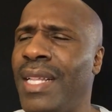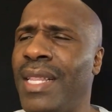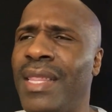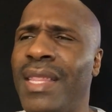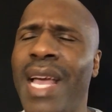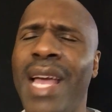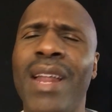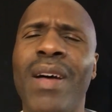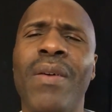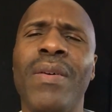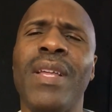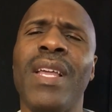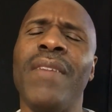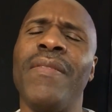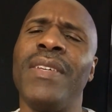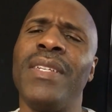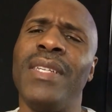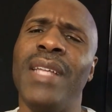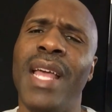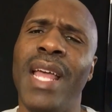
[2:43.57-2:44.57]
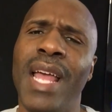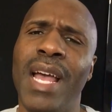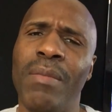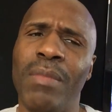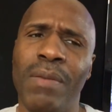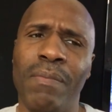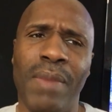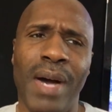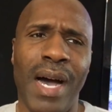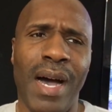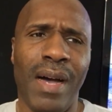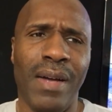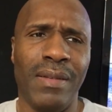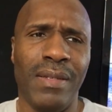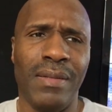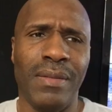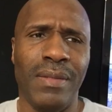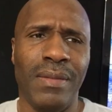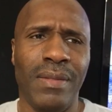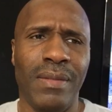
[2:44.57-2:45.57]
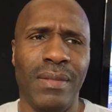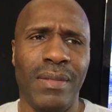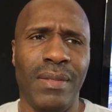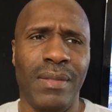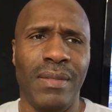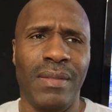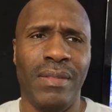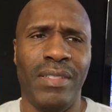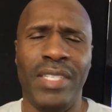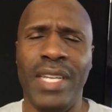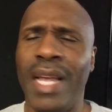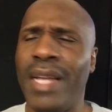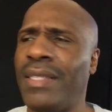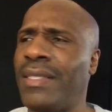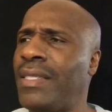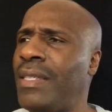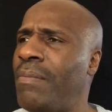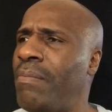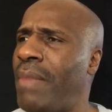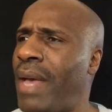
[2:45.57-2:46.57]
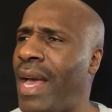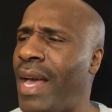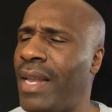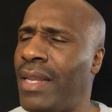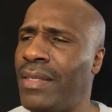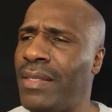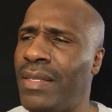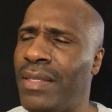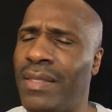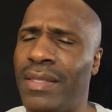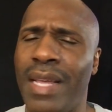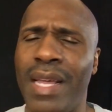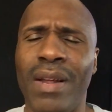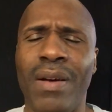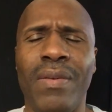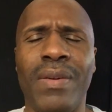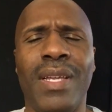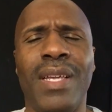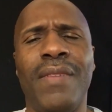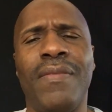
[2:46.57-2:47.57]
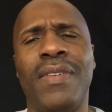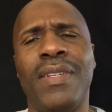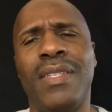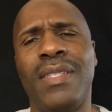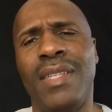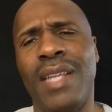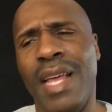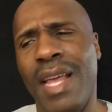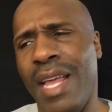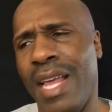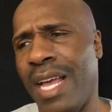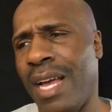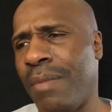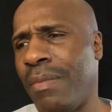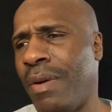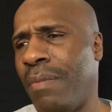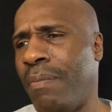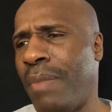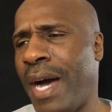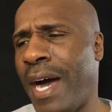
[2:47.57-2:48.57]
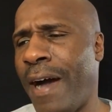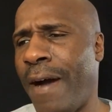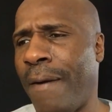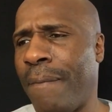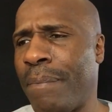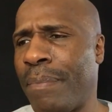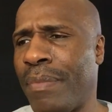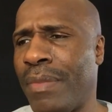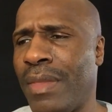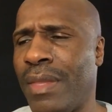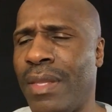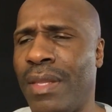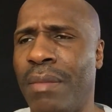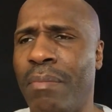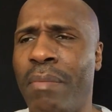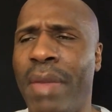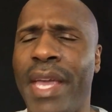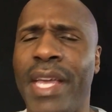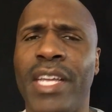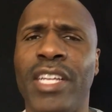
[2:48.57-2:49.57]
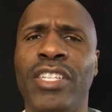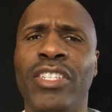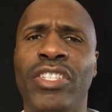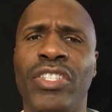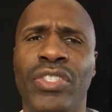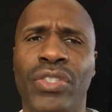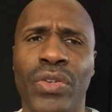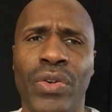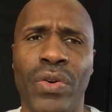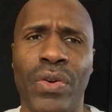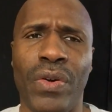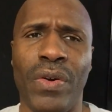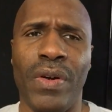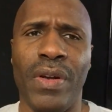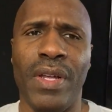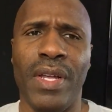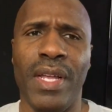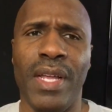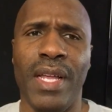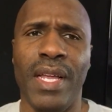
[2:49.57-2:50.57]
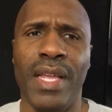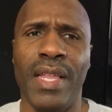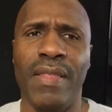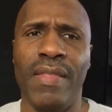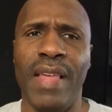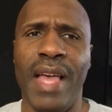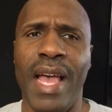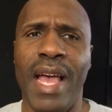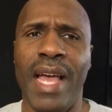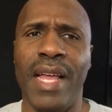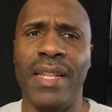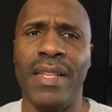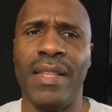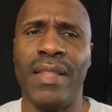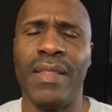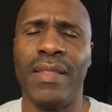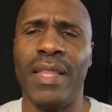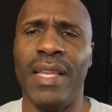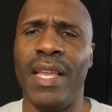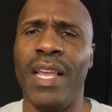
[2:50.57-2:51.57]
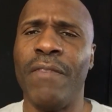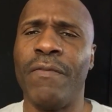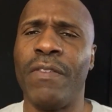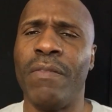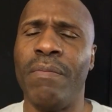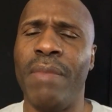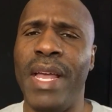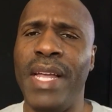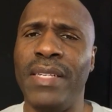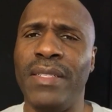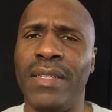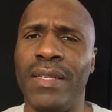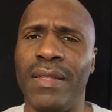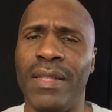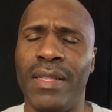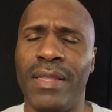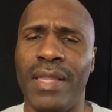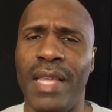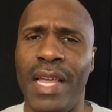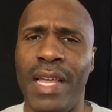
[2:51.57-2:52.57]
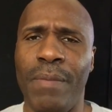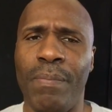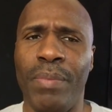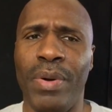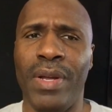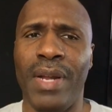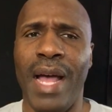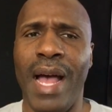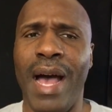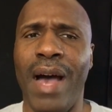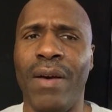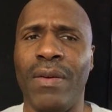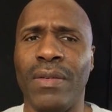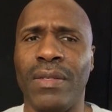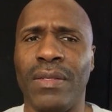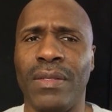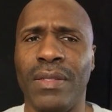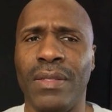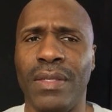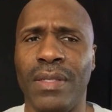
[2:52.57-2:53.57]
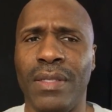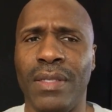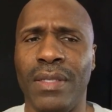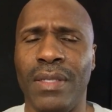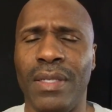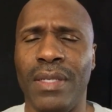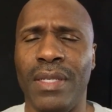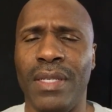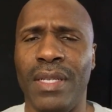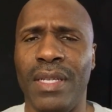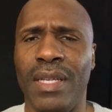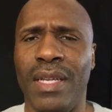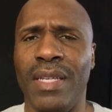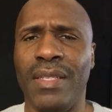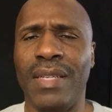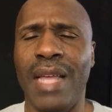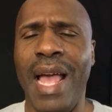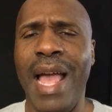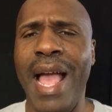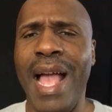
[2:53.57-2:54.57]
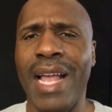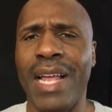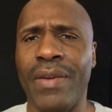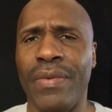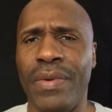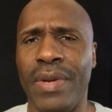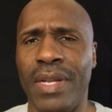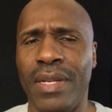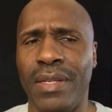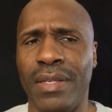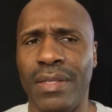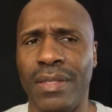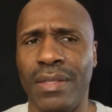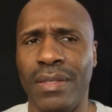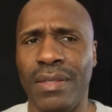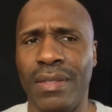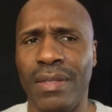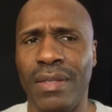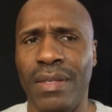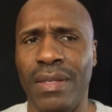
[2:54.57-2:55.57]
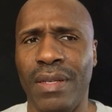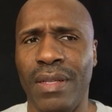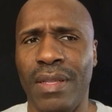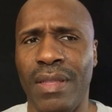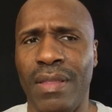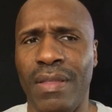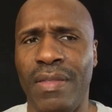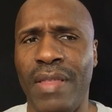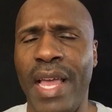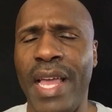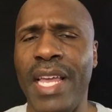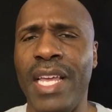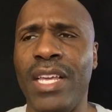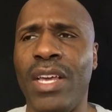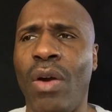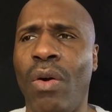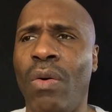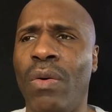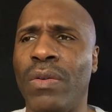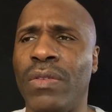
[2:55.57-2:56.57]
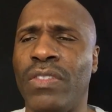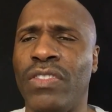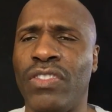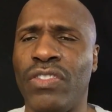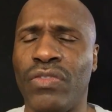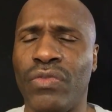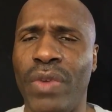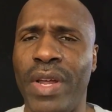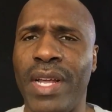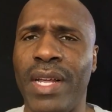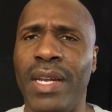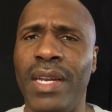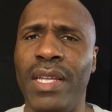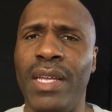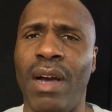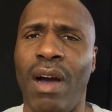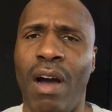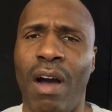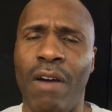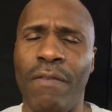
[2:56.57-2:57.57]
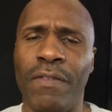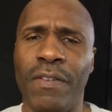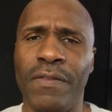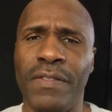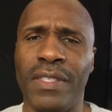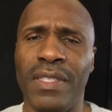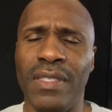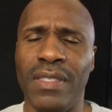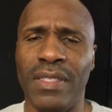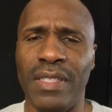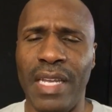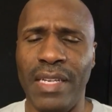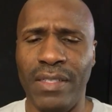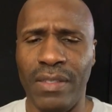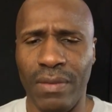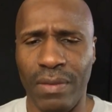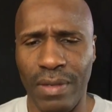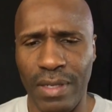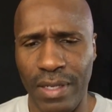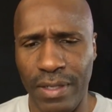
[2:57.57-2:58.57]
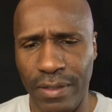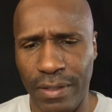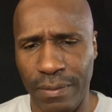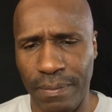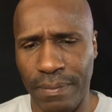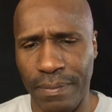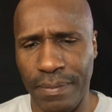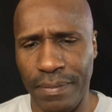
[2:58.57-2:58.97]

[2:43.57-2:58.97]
They don't give a damn about checks and balances. They don't give a damn about making sure that the information that they put out is accurate. They go strictly off of sensationalism.